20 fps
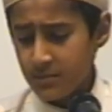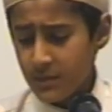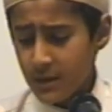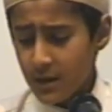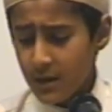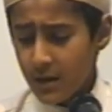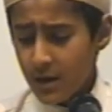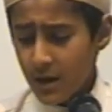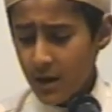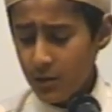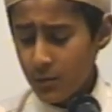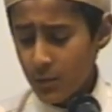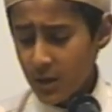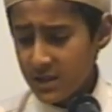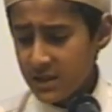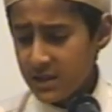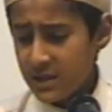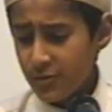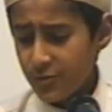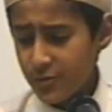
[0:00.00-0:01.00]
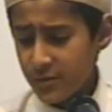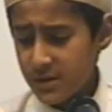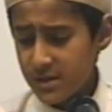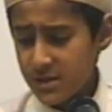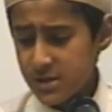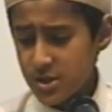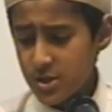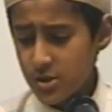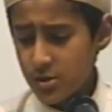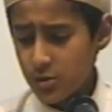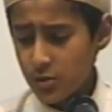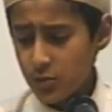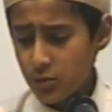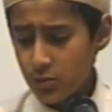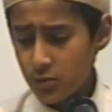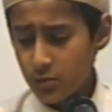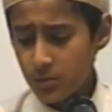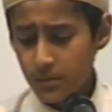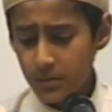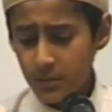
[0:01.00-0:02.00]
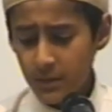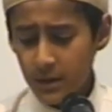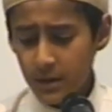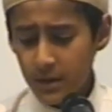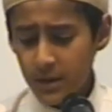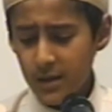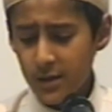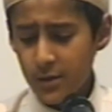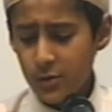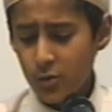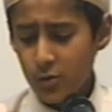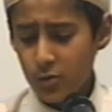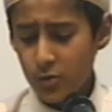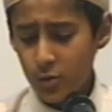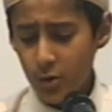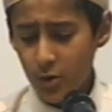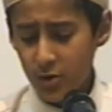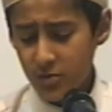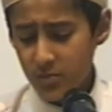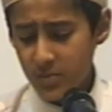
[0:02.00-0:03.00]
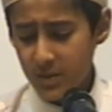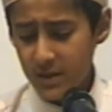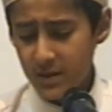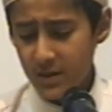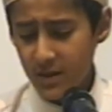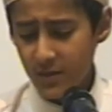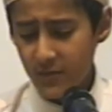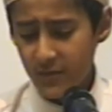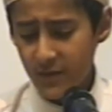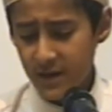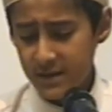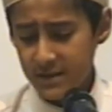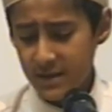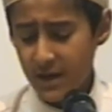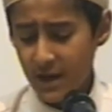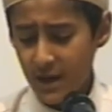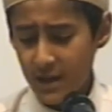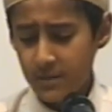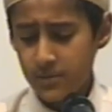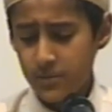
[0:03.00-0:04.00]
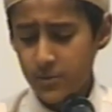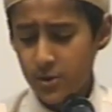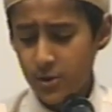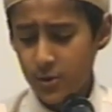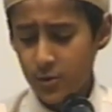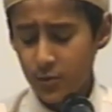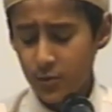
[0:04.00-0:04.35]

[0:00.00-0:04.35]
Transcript: And when he reached you, he could not be of any help to you.